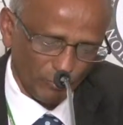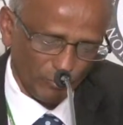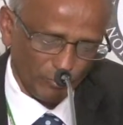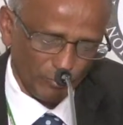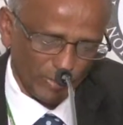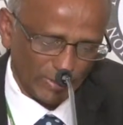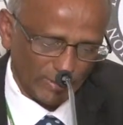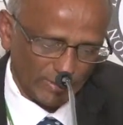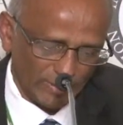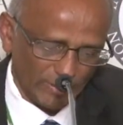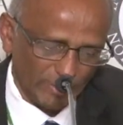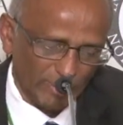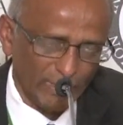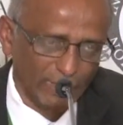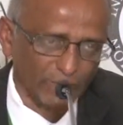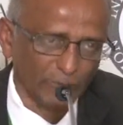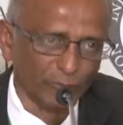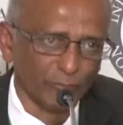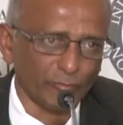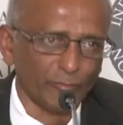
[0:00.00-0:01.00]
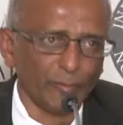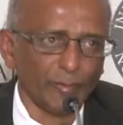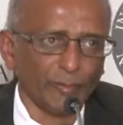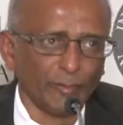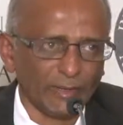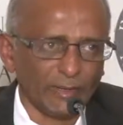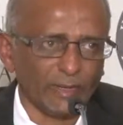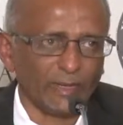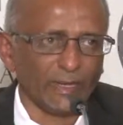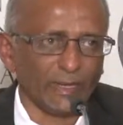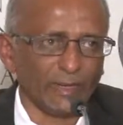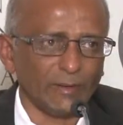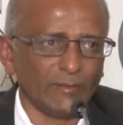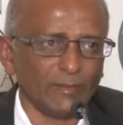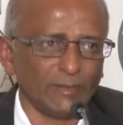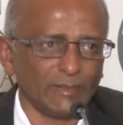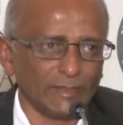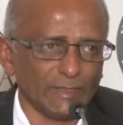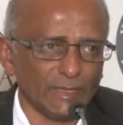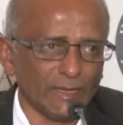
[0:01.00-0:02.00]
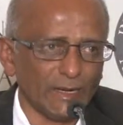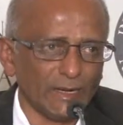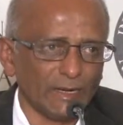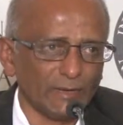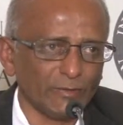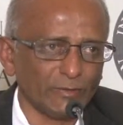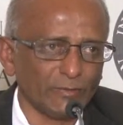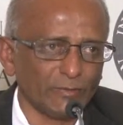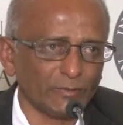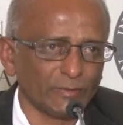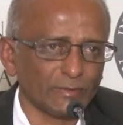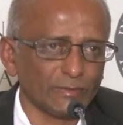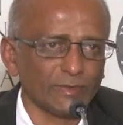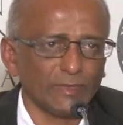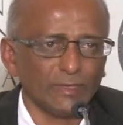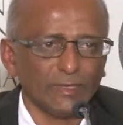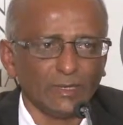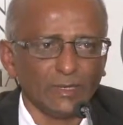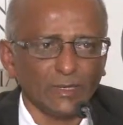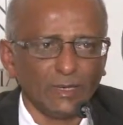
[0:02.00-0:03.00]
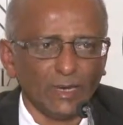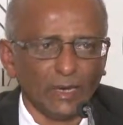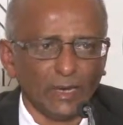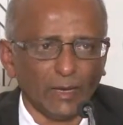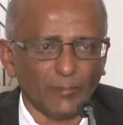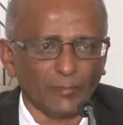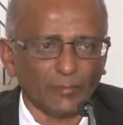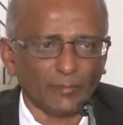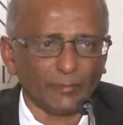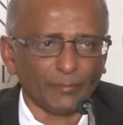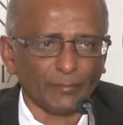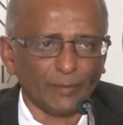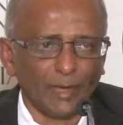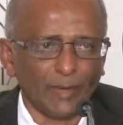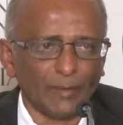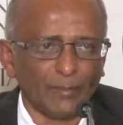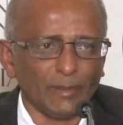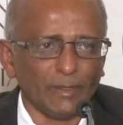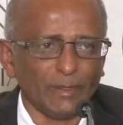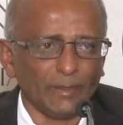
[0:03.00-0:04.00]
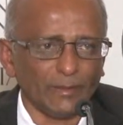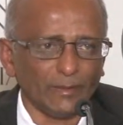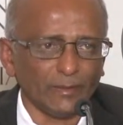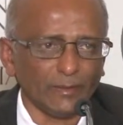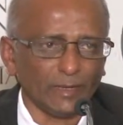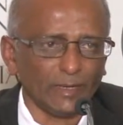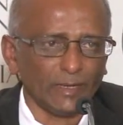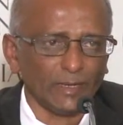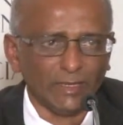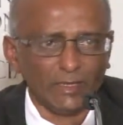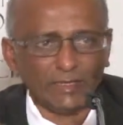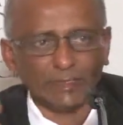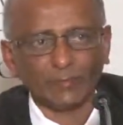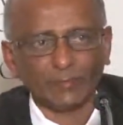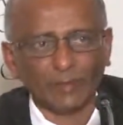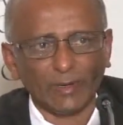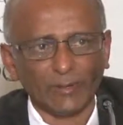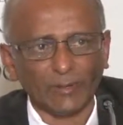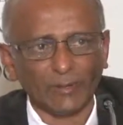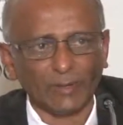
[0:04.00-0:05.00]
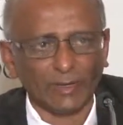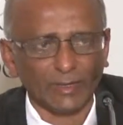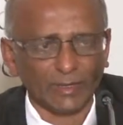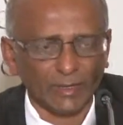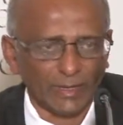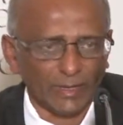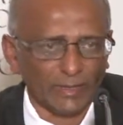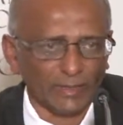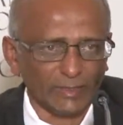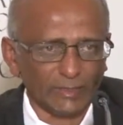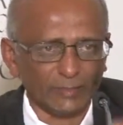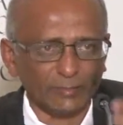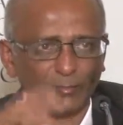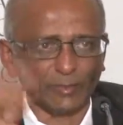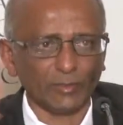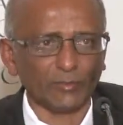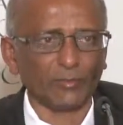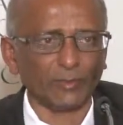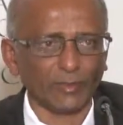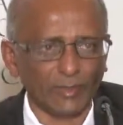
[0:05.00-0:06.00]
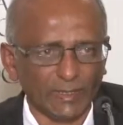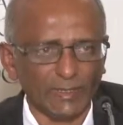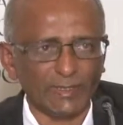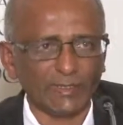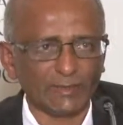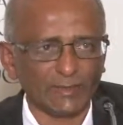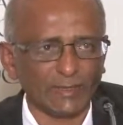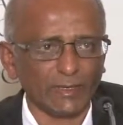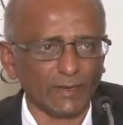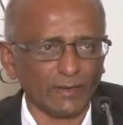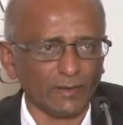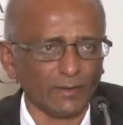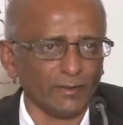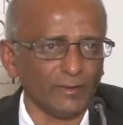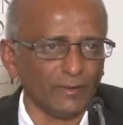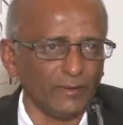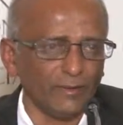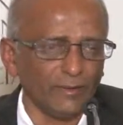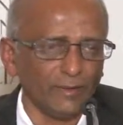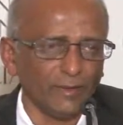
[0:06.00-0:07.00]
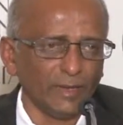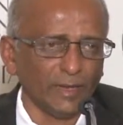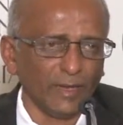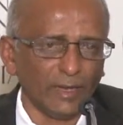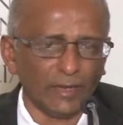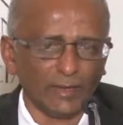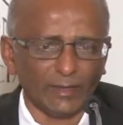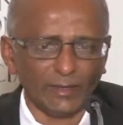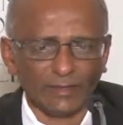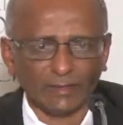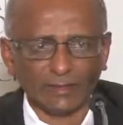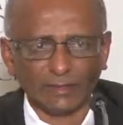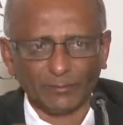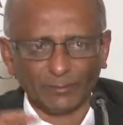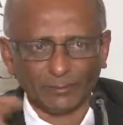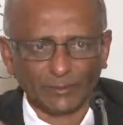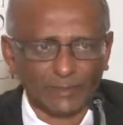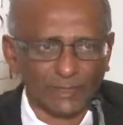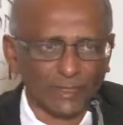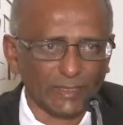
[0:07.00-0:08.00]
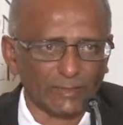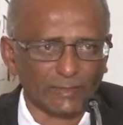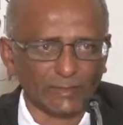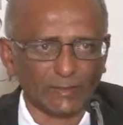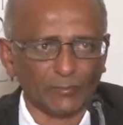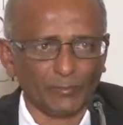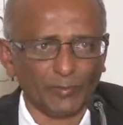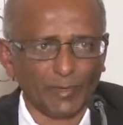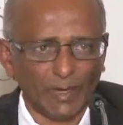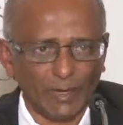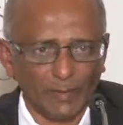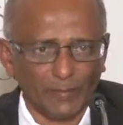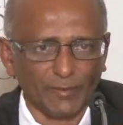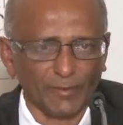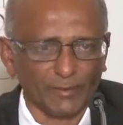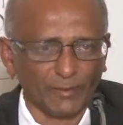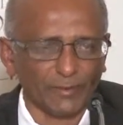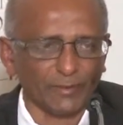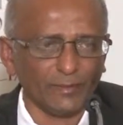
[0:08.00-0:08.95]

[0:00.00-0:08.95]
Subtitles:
what scenario it would be, but there have been scenarios, maybe a lease payment, a dispute about lease settled, and there's some structured payment